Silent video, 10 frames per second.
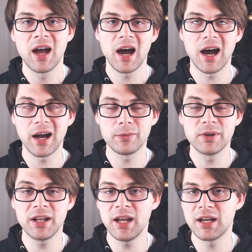I went
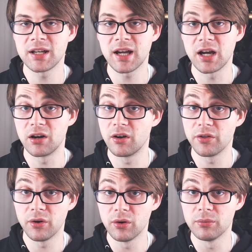ahead and got the
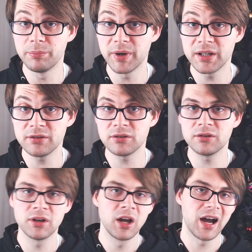whole bundle.
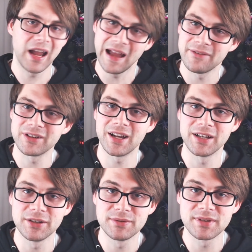I haven't gotten to
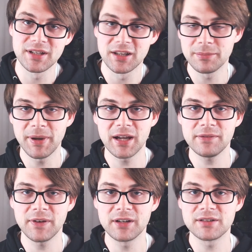use any of the
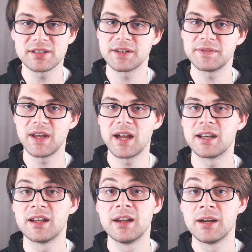Pathfinder stuff yet,
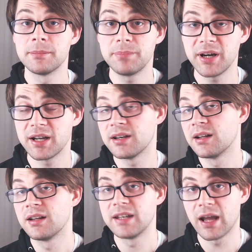but
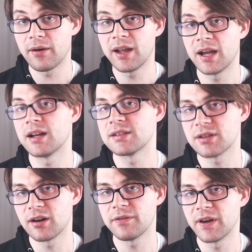now I had a
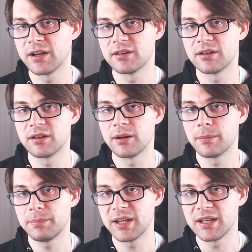Starfinder
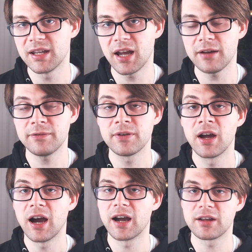PDF
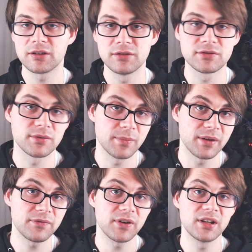I could use with my
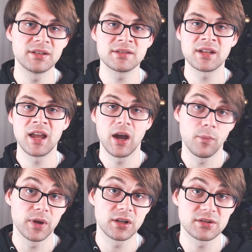friends, and we
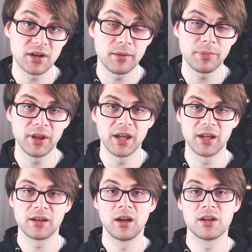could start playing.
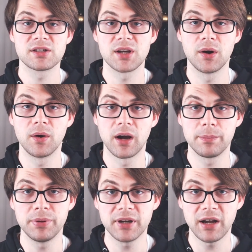So I
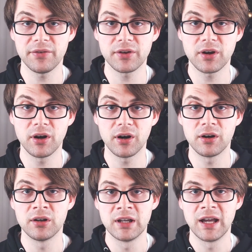put out the
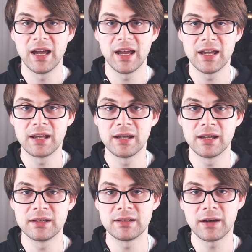call,
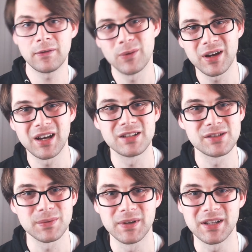and everyone kind of just
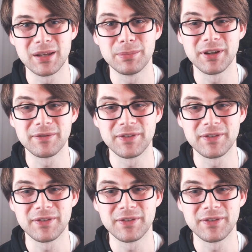wanted to keep playing.